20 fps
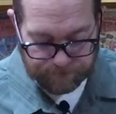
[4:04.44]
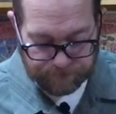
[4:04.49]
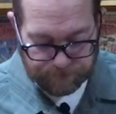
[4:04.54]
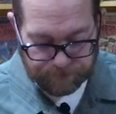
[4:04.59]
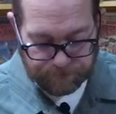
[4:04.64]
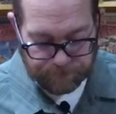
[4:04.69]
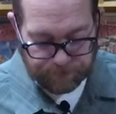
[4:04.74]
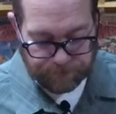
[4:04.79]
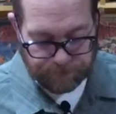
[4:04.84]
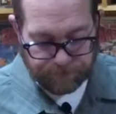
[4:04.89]

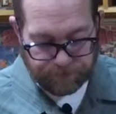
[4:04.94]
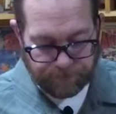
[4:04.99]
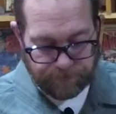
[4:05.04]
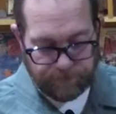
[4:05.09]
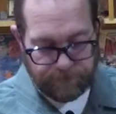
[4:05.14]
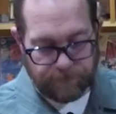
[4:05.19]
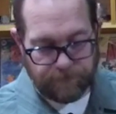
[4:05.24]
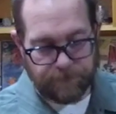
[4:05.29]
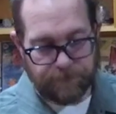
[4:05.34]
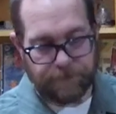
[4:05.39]

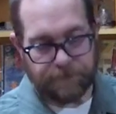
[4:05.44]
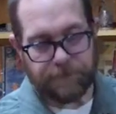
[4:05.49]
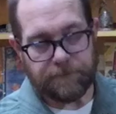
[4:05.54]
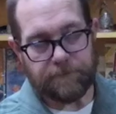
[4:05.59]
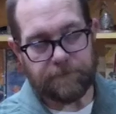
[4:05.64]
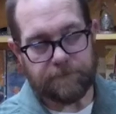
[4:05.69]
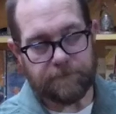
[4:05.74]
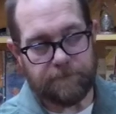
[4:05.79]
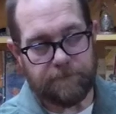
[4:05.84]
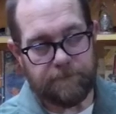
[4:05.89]

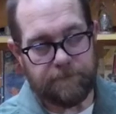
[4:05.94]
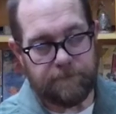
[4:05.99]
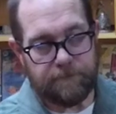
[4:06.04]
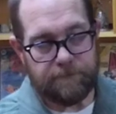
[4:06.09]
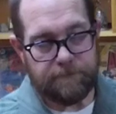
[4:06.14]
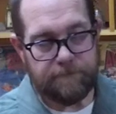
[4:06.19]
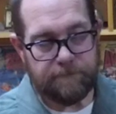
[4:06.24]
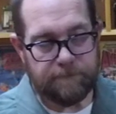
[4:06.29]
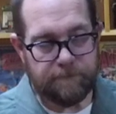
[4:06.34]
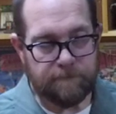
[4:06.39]

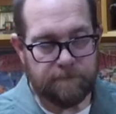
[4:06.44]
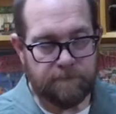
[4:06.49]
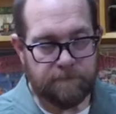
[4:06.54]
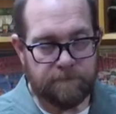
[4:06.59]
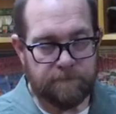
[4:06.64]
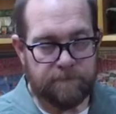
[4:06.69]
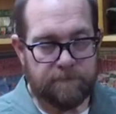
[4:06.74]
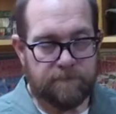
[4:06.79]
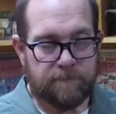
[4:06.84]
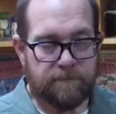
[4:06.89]

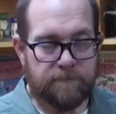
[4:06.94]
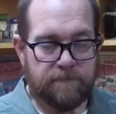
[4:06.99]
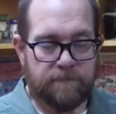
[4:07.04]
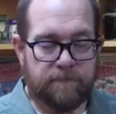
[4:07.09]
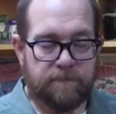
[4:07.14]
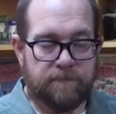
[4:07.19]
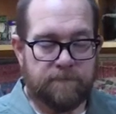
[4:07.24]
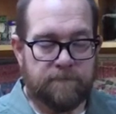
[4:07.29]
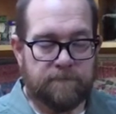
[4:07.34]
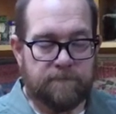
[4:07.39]

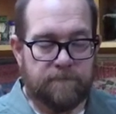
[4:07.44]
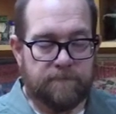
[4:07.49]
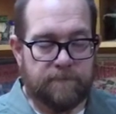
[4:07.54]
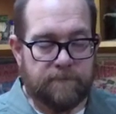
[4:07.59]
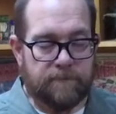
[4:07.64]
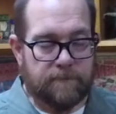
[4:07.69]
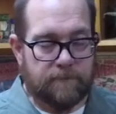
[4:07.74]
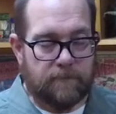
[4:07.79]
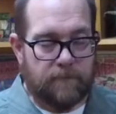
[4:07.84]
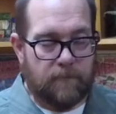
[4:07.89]

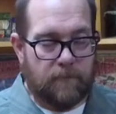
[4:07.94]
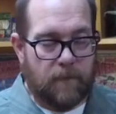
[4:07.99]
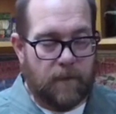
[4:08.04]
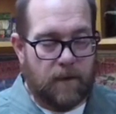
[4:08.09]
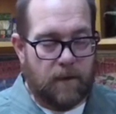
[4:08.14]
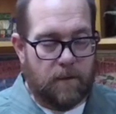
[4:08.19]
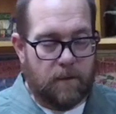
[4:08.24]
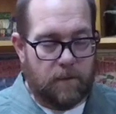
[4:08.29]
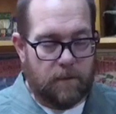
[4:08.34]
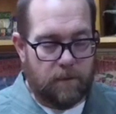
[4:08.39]

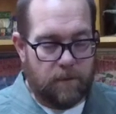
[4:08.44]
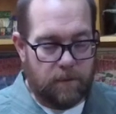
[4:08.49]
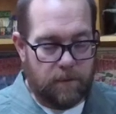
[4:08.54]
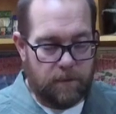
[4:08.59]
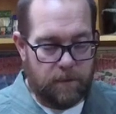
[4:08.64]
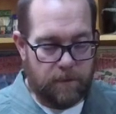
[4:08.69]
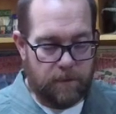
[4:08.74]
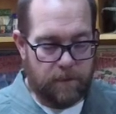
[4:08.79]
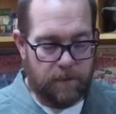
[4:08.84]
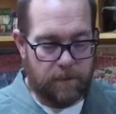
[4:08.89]

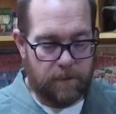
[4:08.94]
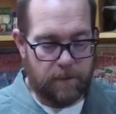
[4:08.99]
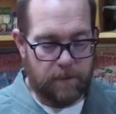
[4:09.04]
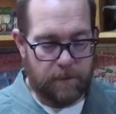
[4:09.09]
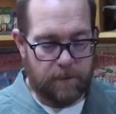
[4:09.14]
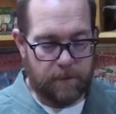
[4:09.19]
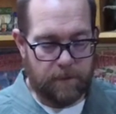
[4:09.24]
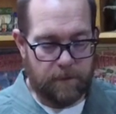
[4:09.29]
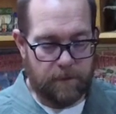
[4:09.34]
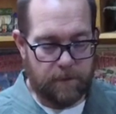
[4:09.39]

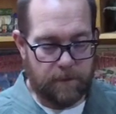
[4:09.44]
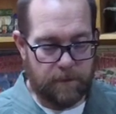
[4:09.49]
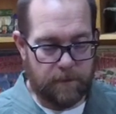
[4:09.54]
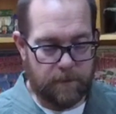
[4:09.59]
[no speech]